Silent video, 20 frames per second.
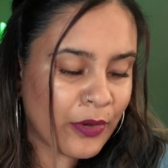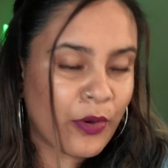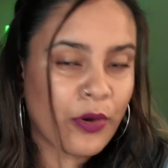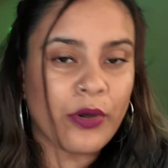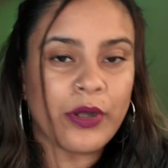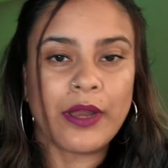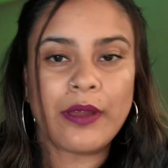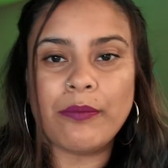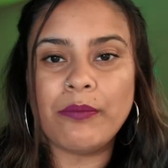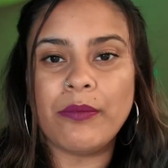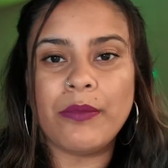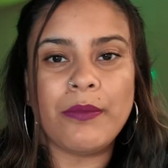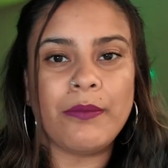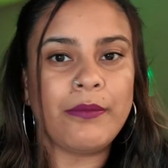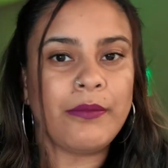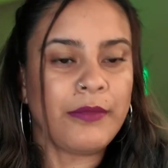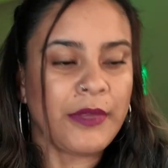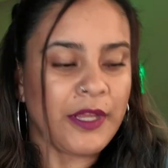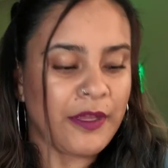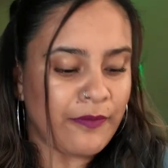or
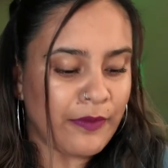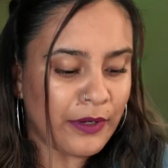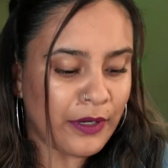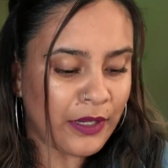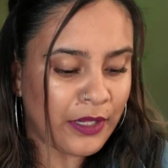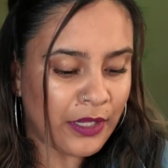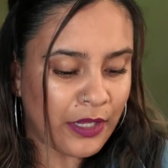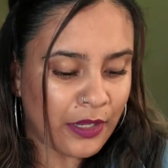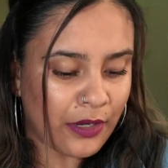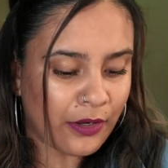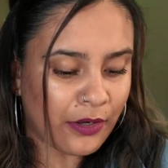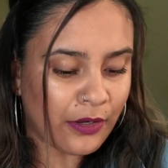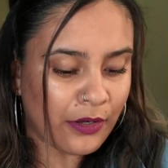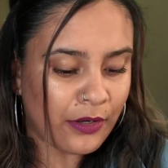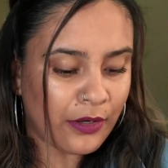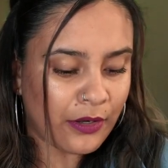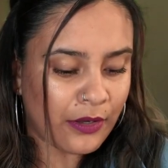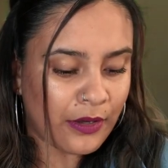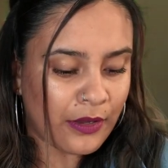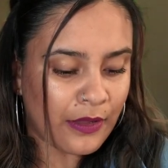even a
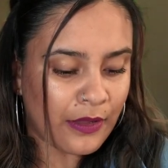year.